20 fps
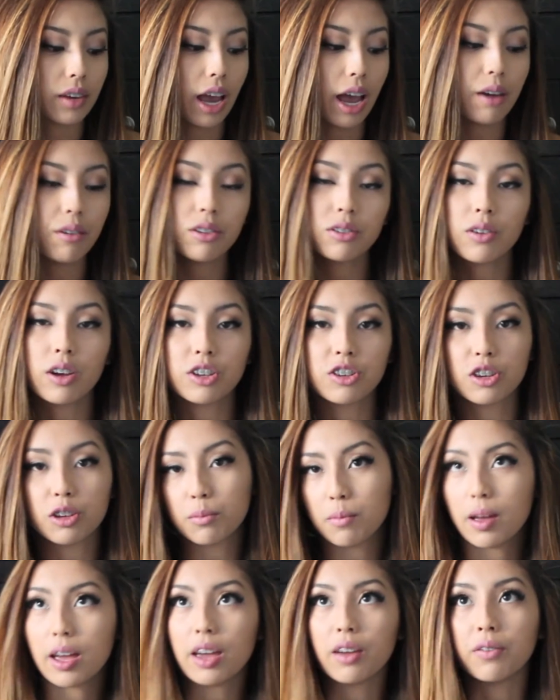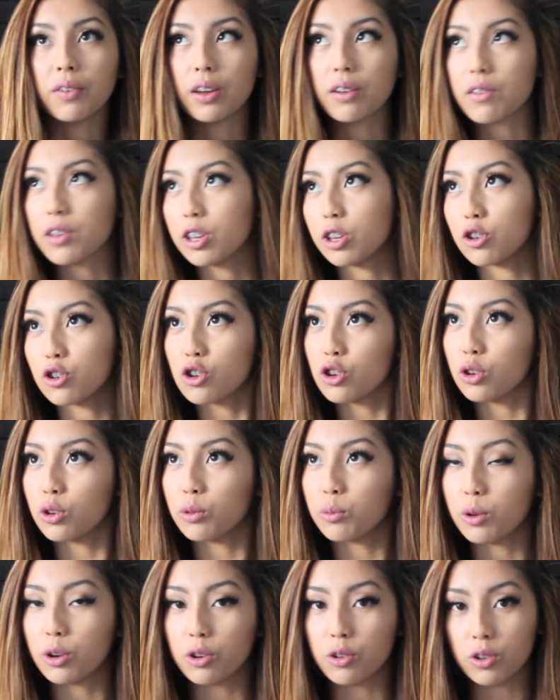I was watching my favorite
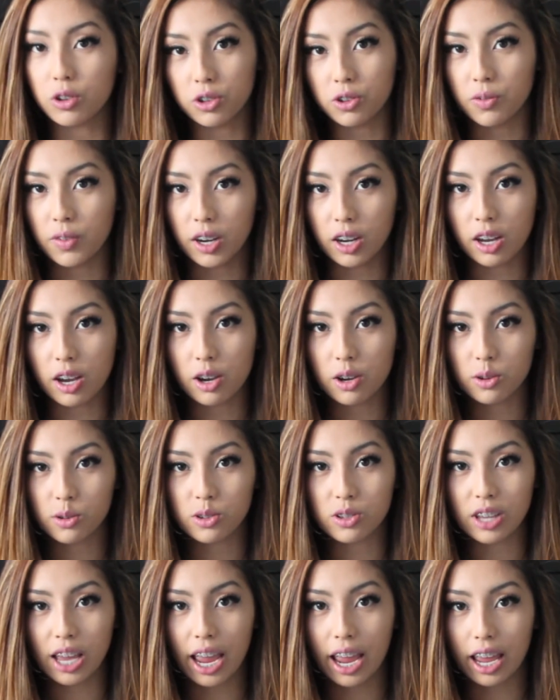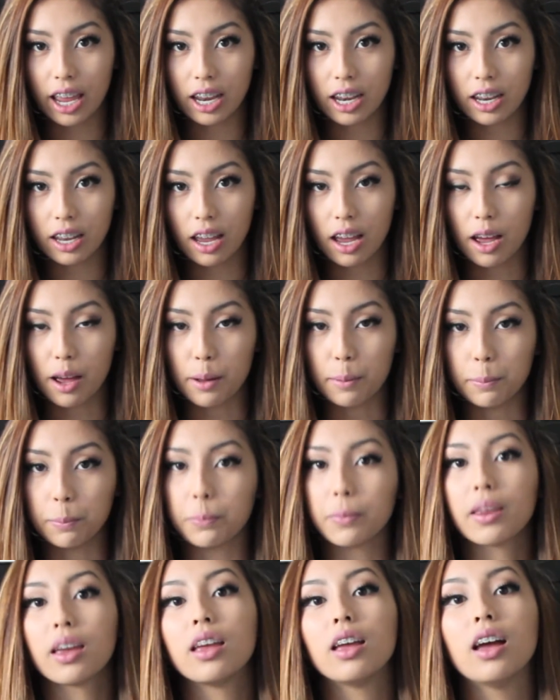YouTube gurus videos,
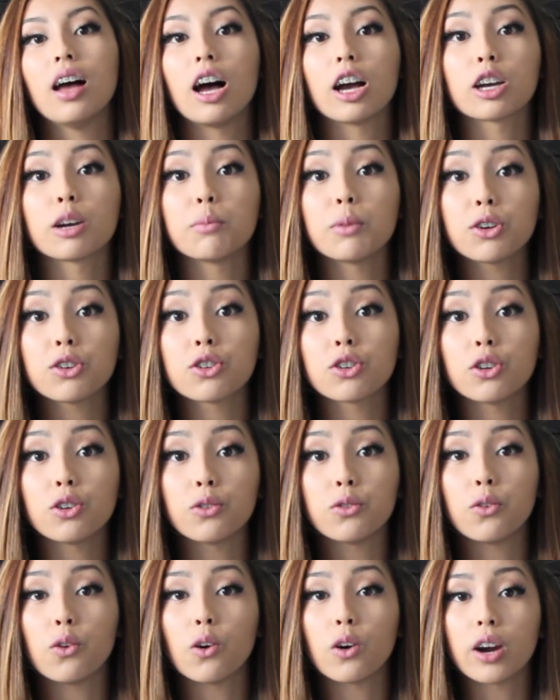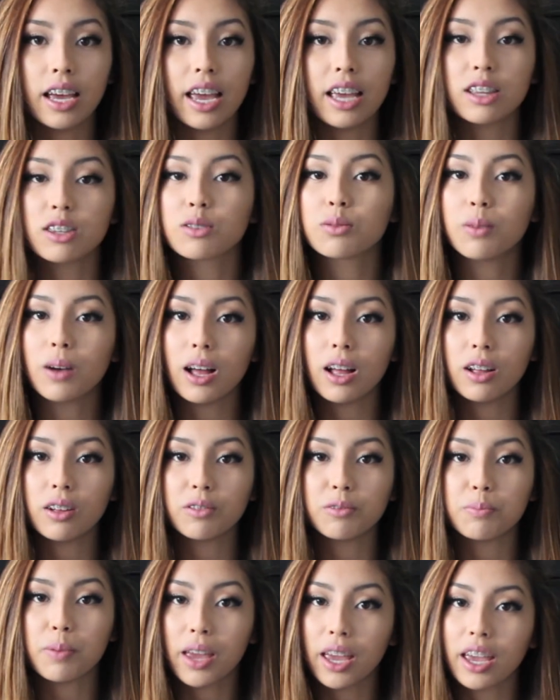and a commercial for a
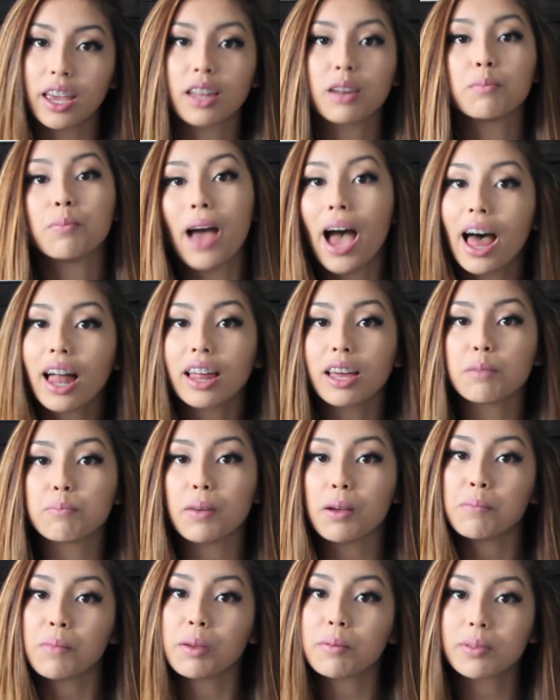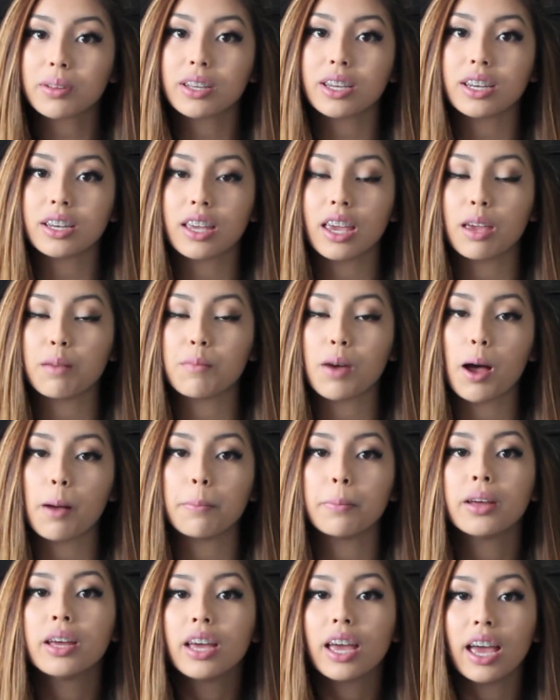12-pan palette by Maybelline came
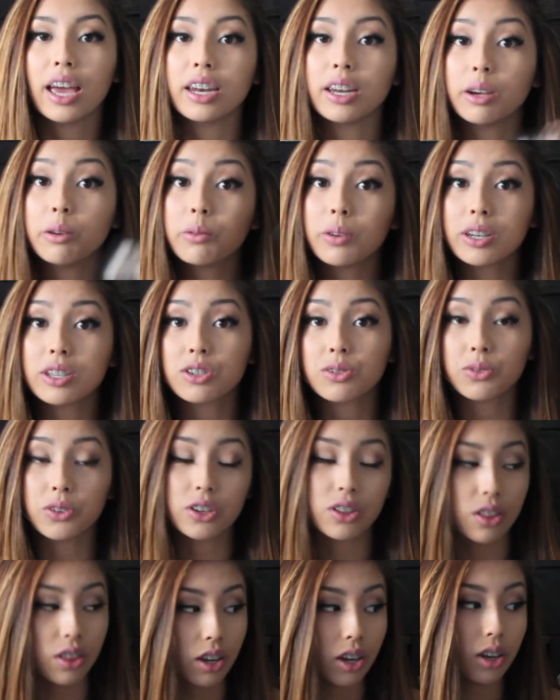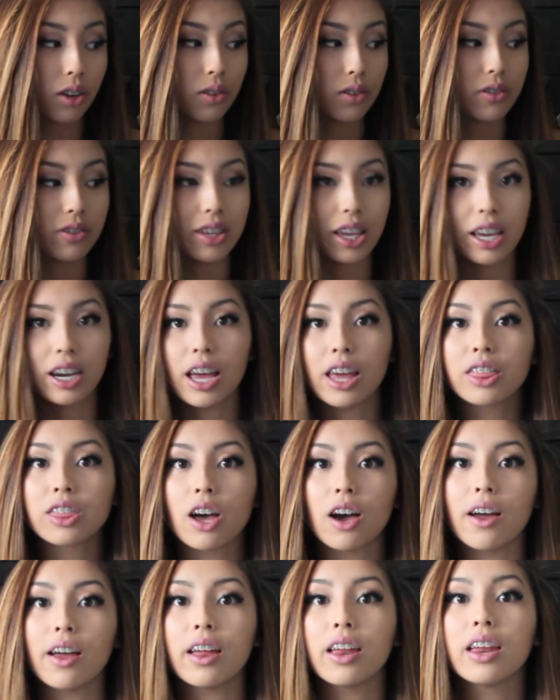up, and it was for the nudes, and I
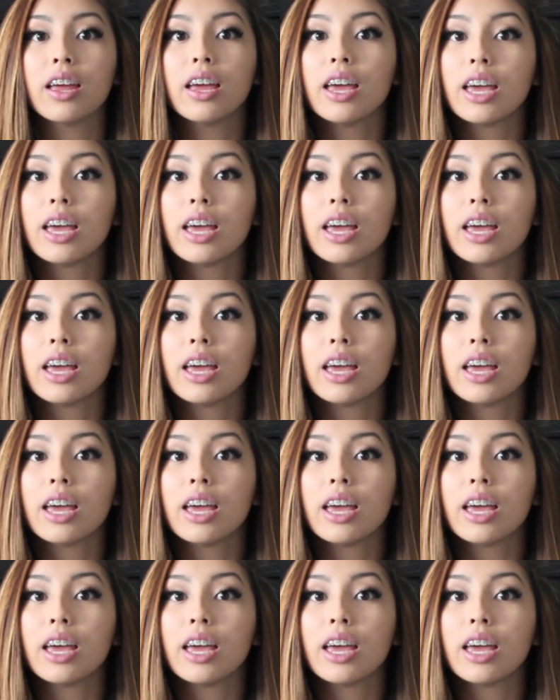thought